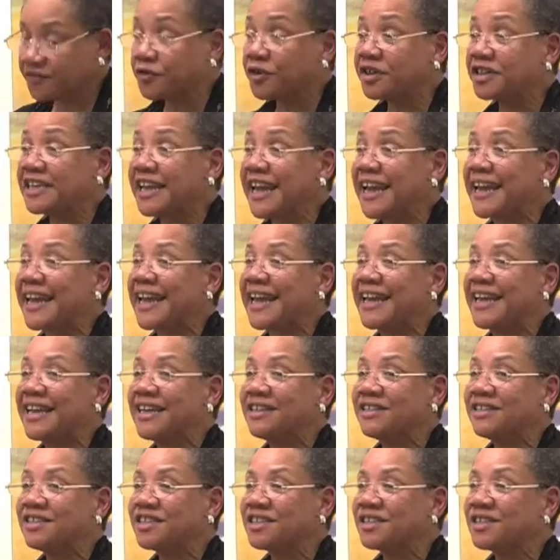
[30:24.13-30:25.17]
for
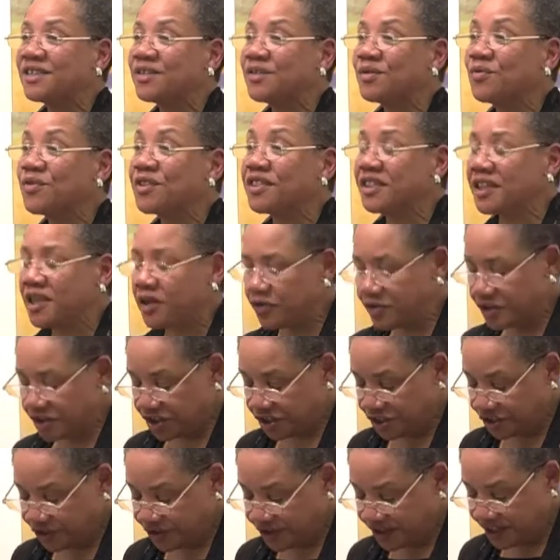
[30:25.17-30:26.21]
decades with no
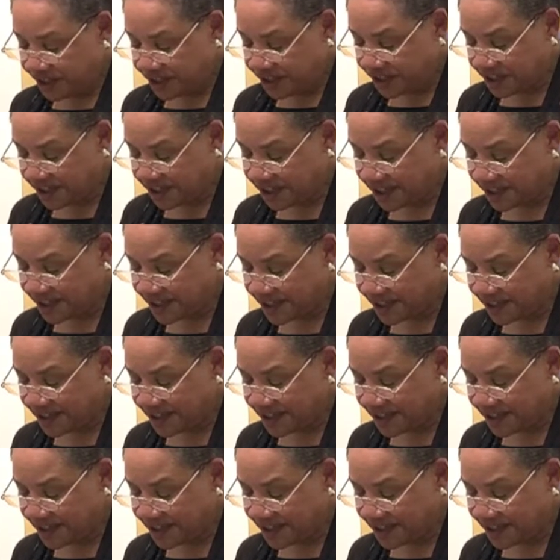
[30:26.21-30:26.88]
insurance,